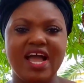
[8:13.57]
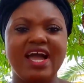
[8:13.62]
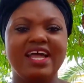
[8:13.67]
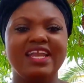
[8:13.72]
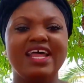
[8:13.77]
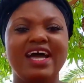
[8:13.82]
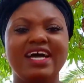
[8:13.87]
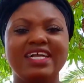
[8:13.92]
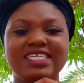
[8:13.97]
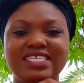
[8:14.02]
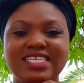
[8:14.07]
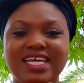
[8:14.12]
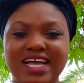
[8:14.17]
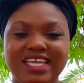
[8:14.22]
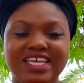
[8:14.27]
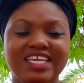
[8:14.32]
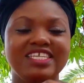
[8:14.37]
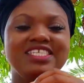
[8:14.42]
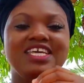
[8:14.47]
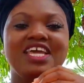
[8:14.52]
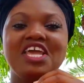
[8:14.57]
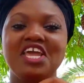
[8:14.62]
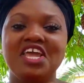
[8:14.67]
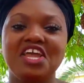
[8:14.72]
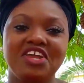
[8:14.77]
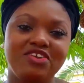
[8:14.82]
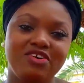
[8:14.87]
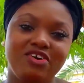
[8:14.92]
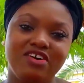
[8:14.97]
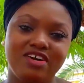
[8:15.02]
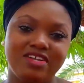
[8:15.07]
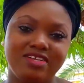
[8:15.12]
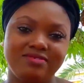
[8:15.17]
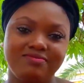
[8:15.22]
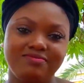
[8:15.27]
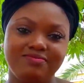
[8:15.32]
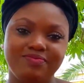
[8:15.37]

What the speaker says: and attack it head on.